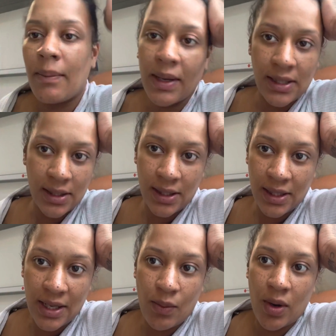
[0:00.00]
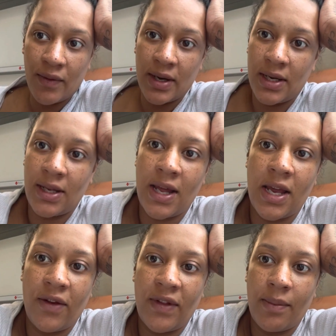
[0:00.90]
basically they're worried that
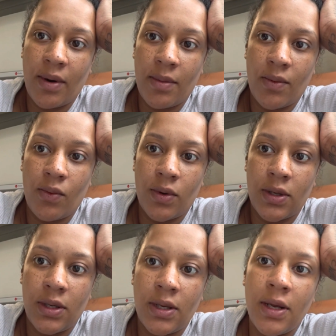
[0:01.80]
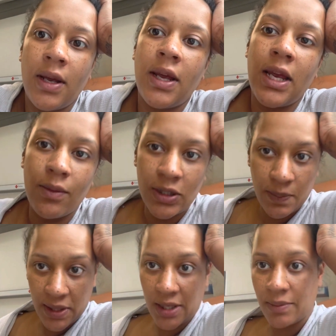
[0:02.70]
if they break my waters, it will
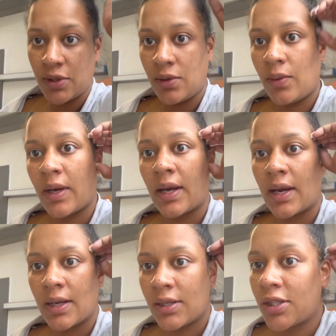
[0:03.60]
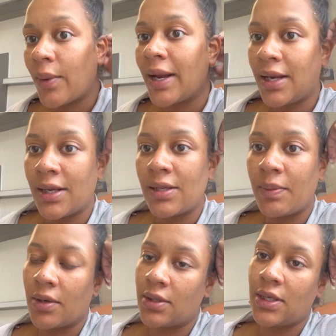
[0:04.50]
speed up too quick. So I need to be
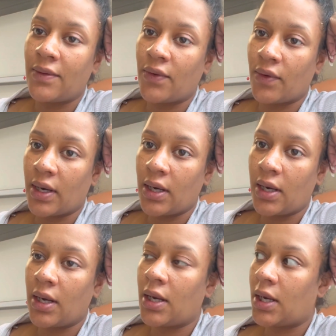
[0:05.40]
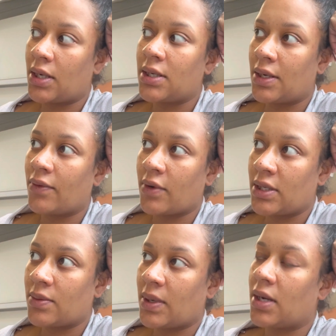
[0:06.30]
on delivery, in delivery
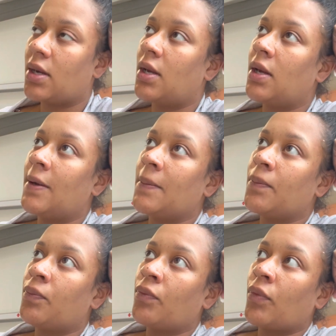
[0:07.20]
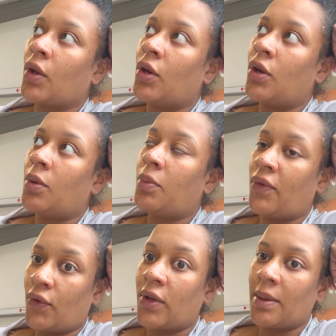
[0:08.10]
suite
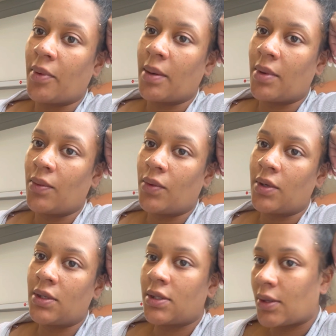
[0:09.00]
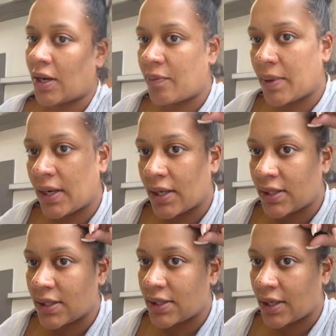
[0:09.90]
before they break my waters. So I've been here
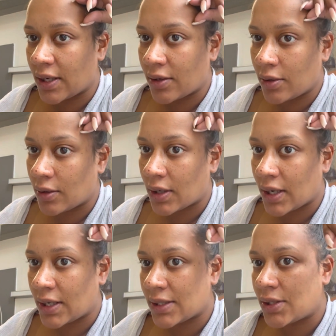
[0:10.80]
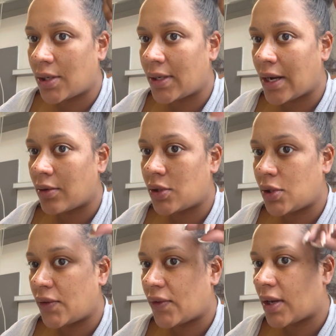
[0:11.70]
since 9 o'clock and it's now
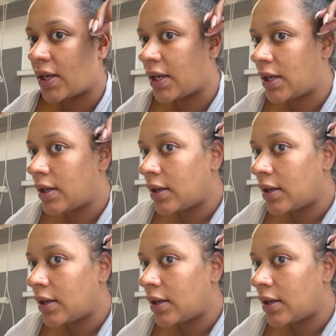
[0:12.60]
2:30